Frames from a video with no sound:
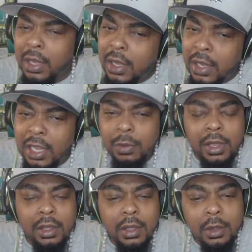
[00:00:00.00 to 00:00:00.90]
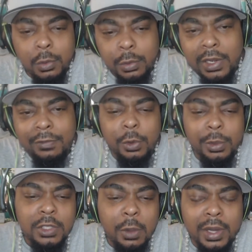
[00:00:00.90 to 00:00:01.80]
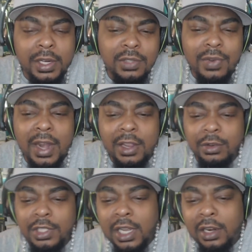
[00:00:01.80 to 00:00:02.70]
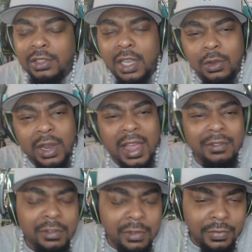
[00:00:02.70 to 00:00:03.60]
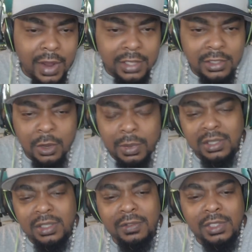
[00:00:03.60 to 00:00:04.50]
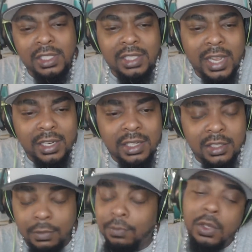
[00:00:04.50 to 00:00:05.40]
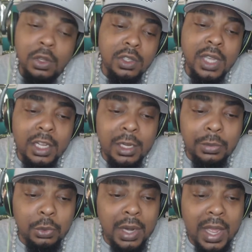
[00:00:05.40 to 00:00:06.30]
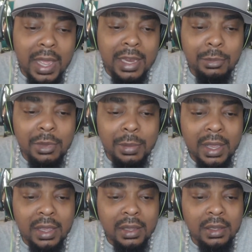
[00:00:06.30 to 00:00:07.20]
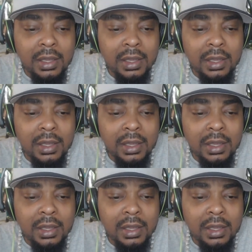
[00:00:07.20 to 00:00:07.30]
Anyway, we definitely gonna be talking about this Friday on this channel because I go live every Friday talking about stuff just like this. You just gotta come through and holler at me, man.